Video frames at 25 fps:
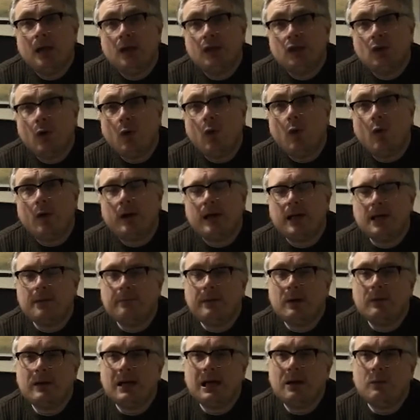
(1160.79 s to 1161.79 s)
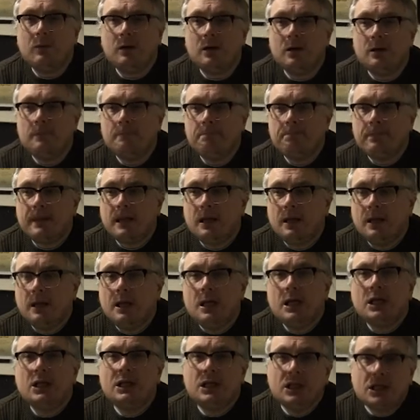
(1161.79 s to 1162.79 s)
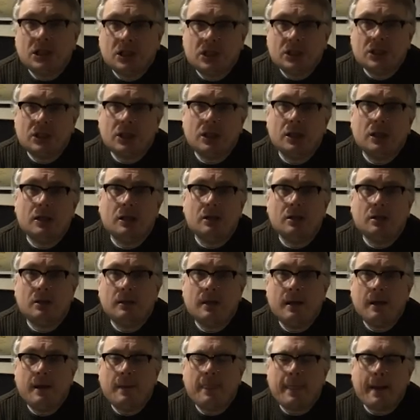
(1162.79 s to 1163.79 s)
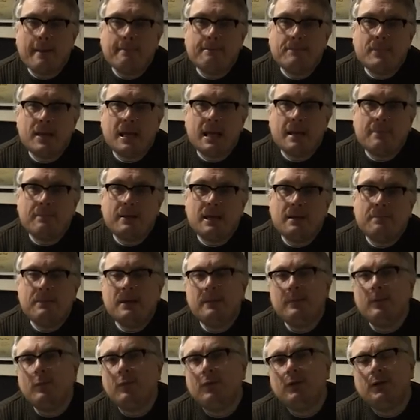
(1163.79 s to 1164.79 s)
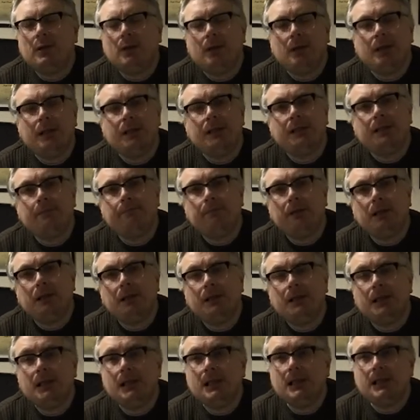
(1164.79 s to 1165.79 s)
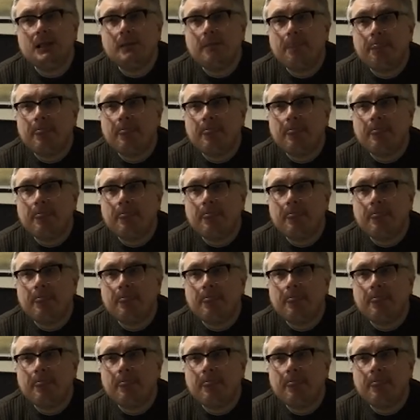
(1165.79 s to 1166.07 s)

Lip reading: talking about our concern that maybe people with learning disabilities